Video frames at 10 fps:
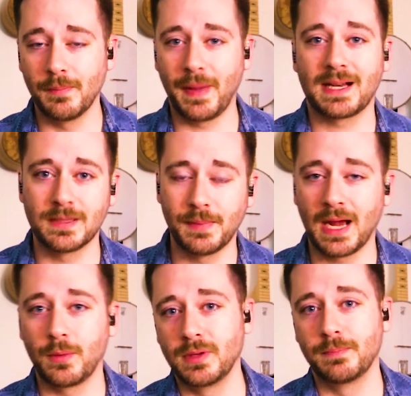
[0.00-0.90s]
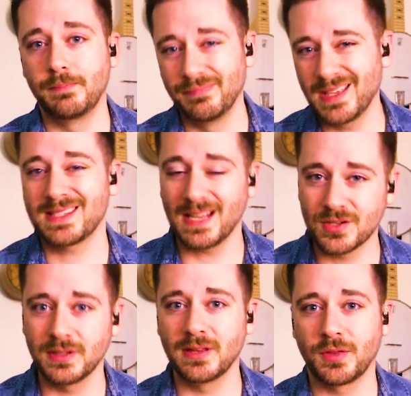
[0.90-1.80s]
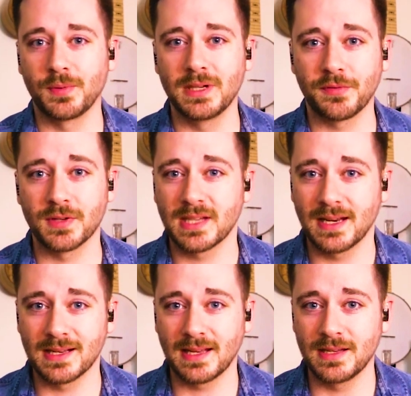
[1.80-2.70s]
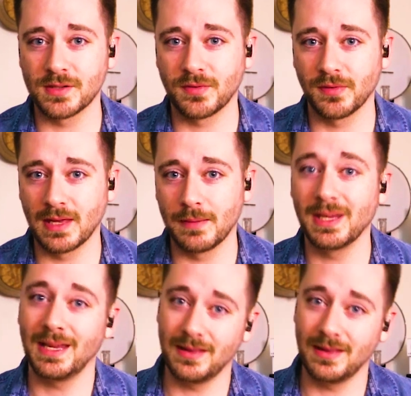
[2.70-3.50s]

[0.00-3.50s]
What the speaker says: back to back with essentially the three different settings I used for them